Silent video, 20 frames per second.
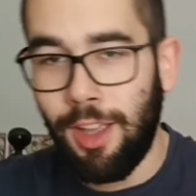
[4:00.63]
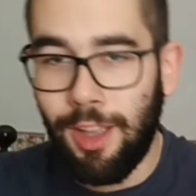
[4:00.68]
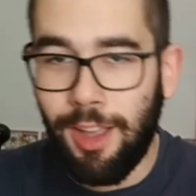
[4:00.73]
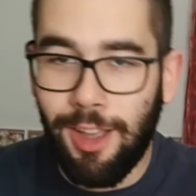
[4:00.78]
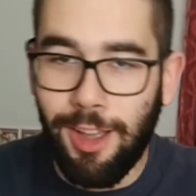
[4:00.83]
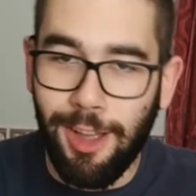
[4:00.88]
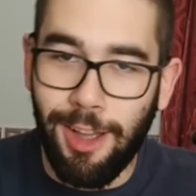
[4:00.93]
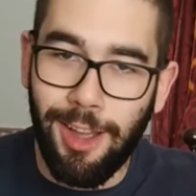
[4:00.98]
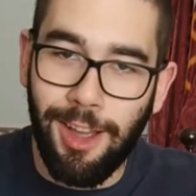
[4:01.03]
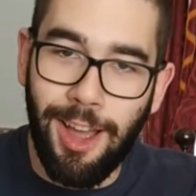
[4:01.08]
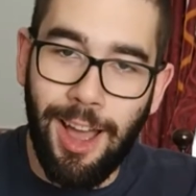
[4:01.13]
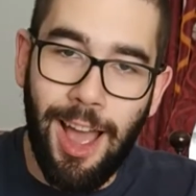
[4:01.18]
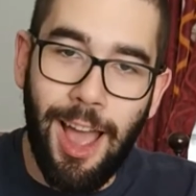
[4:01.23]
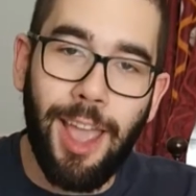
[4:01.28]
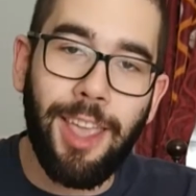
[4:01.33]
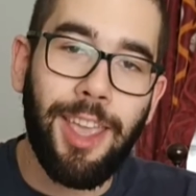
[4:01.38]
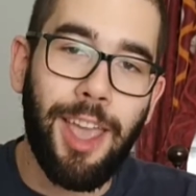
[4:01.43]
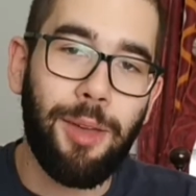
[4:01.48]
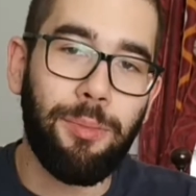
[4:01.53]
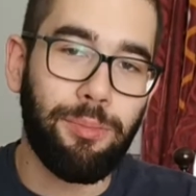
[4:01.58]
I
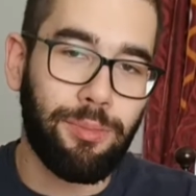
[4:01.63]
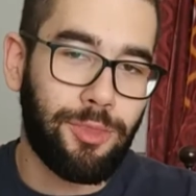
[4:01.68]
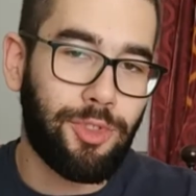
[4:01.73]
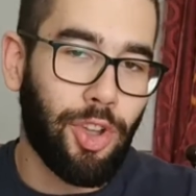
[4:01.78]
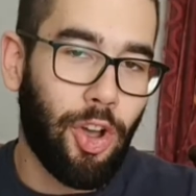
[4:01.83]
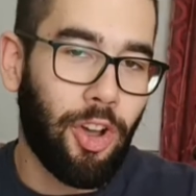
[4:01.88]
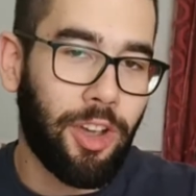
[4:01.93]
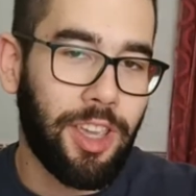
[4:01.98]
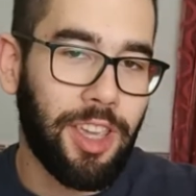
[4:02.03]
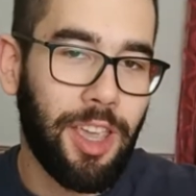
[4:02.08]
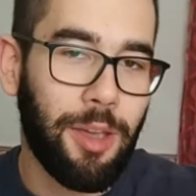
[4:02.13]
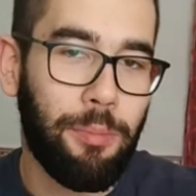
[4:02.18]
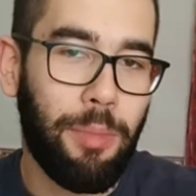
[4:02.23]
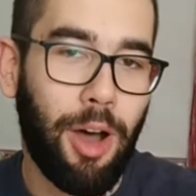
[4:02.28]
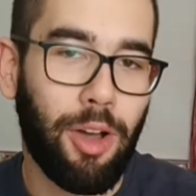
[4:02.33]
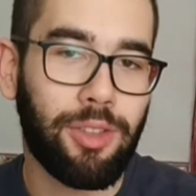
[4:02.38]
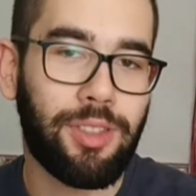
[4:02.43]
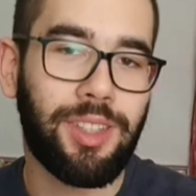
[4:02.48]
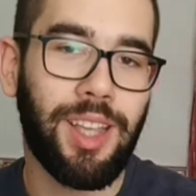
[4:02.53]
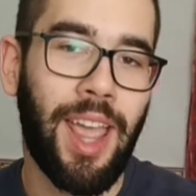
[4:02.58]
am talking
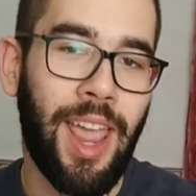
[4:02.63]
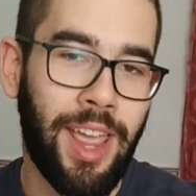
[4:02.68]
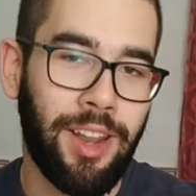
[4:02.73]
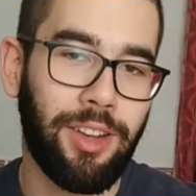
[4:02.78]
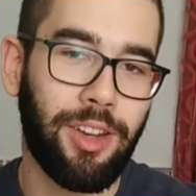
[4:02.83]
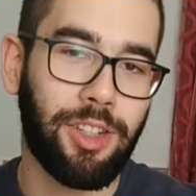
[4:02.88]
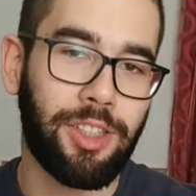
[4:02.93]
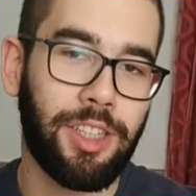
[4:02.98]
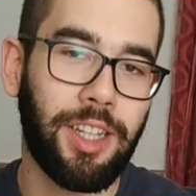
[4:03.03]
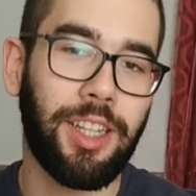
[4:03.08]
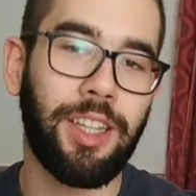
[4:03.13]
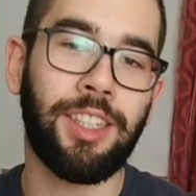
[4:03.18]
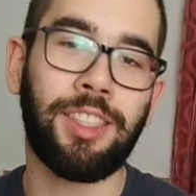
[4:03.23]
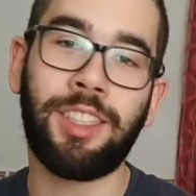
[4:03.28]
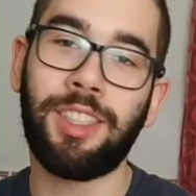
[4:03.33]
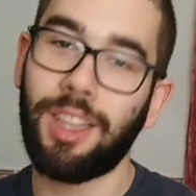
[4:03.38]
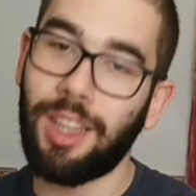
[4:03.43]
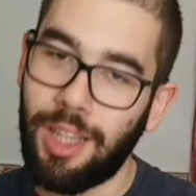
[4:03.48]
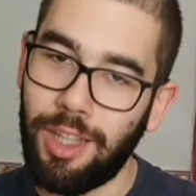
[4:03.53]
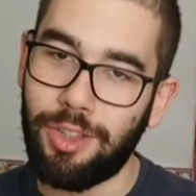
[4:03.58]
about energy is
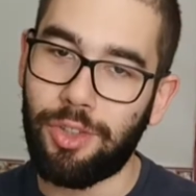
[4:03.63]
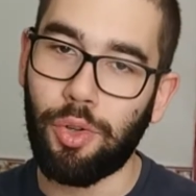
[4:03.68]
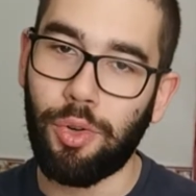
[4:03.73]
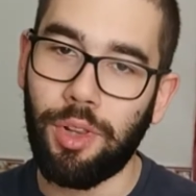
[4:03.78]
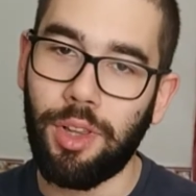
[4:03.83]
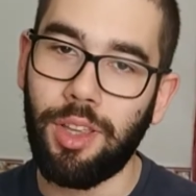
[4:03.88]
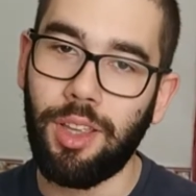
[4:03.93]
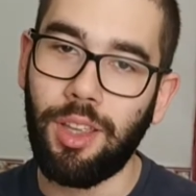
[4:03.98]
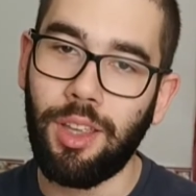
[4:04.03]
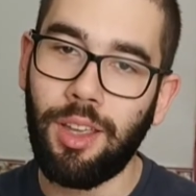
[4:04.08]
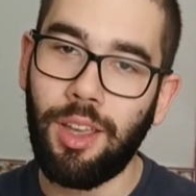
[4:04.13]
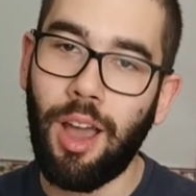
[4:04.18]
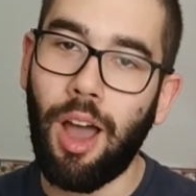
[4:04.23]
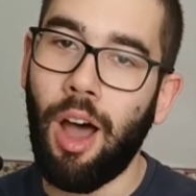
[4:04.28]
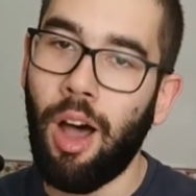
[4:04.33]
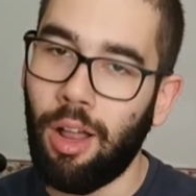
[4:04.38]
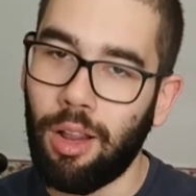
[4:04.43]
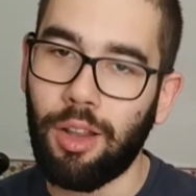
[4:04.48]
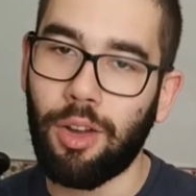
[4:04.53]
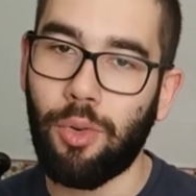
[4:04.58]
literally
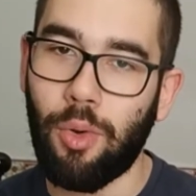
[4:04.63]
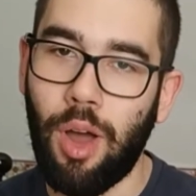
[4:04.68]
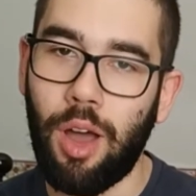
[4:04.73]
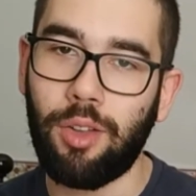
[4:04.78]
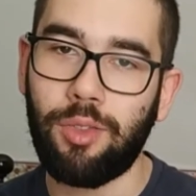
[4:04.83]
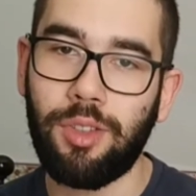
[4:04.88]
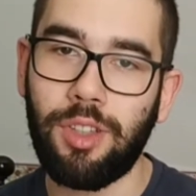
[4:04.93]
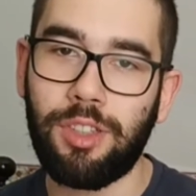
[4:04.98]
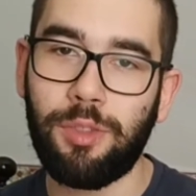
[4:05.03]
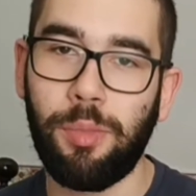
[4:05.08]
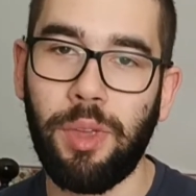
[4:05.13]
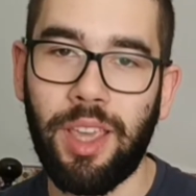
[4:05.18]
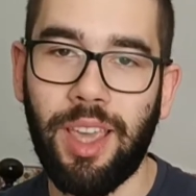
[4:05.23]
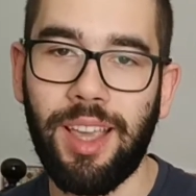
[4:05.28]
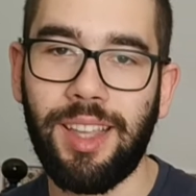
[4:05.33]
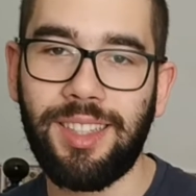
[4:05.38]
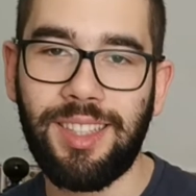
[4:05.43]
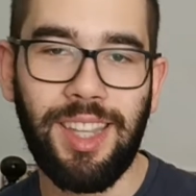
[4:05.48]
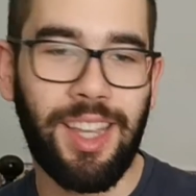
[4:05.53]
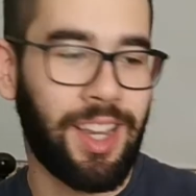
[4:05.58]
all around us,
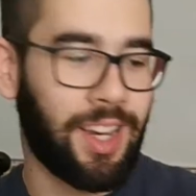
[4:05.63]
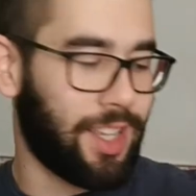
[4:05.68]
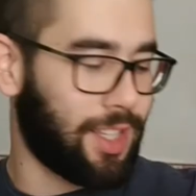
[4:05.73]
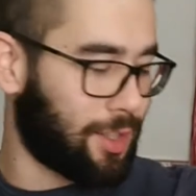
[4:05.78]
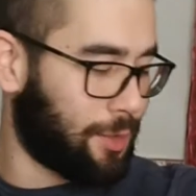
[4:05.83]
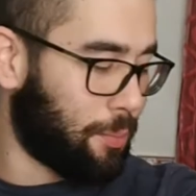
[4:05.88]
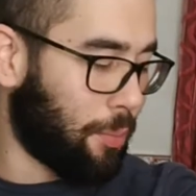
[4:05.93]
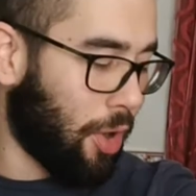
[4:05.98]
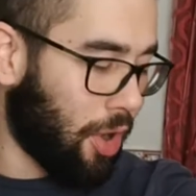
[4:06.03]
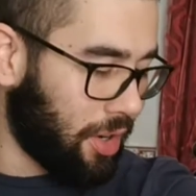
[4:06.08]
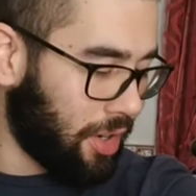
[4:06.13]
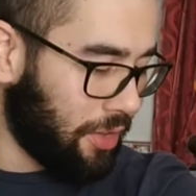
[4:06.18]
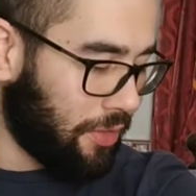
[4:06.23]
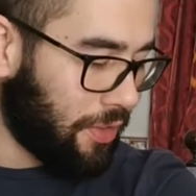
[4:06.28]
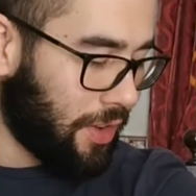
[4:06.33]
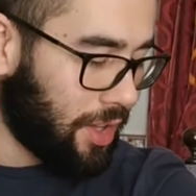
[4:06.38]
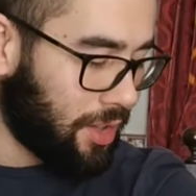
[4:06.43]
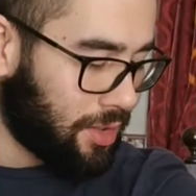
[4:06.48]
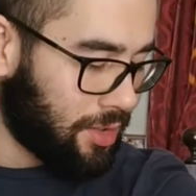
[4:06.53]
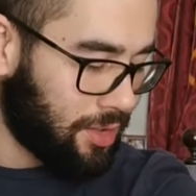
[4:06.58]
because it is body
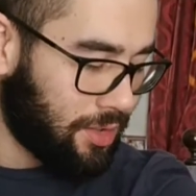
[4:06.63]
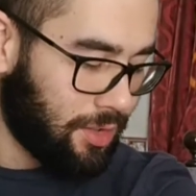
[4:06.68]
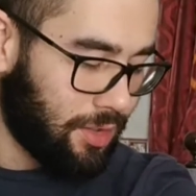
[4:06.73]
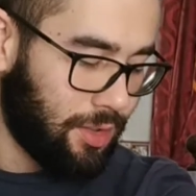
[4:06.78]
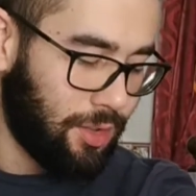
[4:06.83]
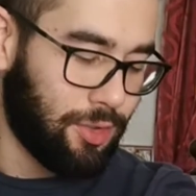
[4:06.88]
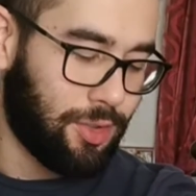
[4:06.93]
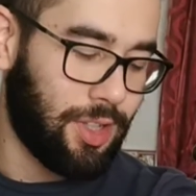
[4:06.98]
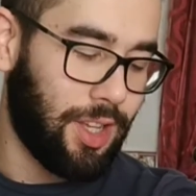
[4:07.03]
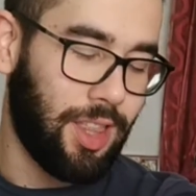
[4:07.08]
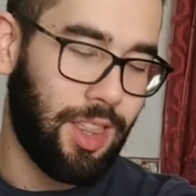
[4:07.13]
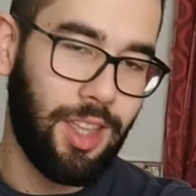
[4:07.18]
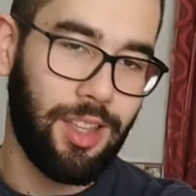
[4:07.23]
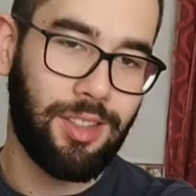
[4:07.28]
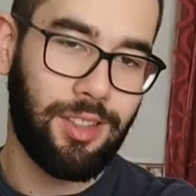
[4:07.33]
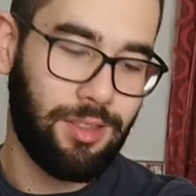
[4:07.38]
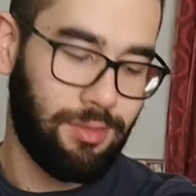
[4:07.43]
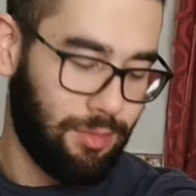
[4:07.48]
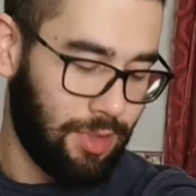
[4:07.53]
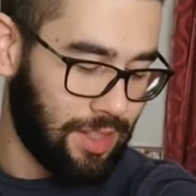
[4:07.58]
fat. You see
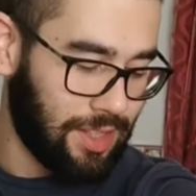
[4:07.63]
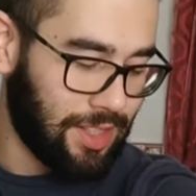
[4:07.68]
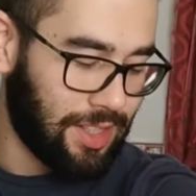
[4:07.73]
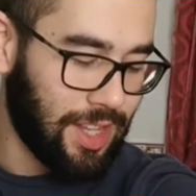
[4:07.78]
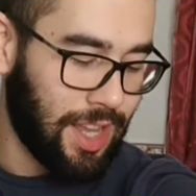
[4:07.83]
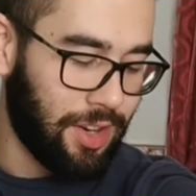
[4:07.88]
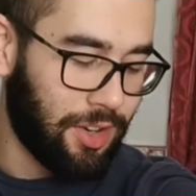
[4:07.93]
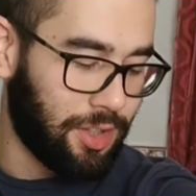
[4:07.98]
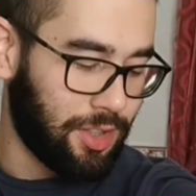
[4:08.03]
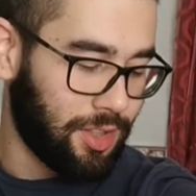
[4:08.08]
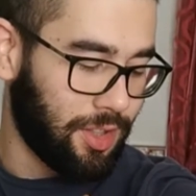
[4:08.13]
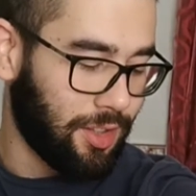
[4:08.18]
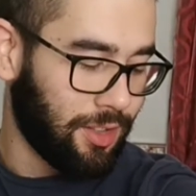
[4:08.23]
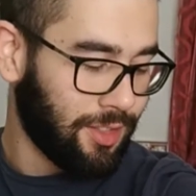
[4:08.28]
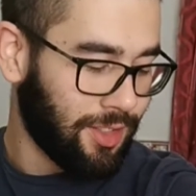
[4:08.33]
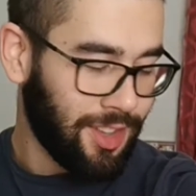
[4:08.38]
this? This is energy.